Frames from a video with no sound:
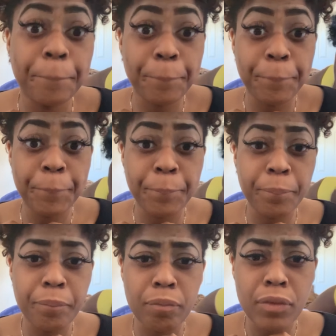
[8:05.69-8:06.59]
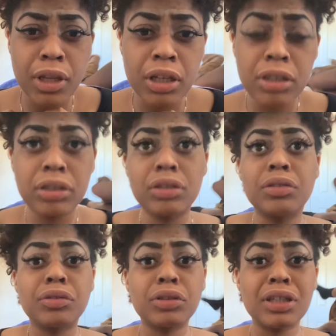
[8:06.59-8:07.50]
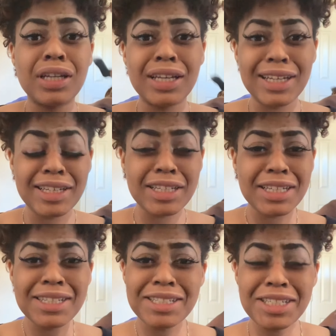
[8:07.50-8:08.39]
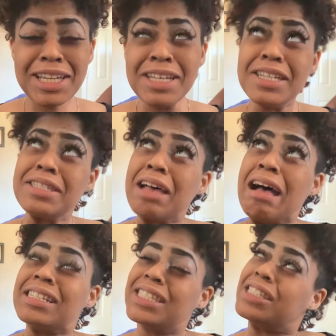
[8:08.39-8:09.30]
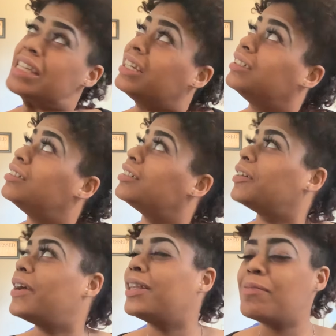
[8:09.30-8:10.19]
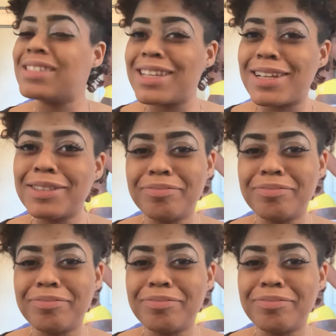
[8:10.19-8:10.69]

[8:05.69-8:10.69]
Then it's gonna look like Jesus is about to come. Jesus! Go ahead, let me see.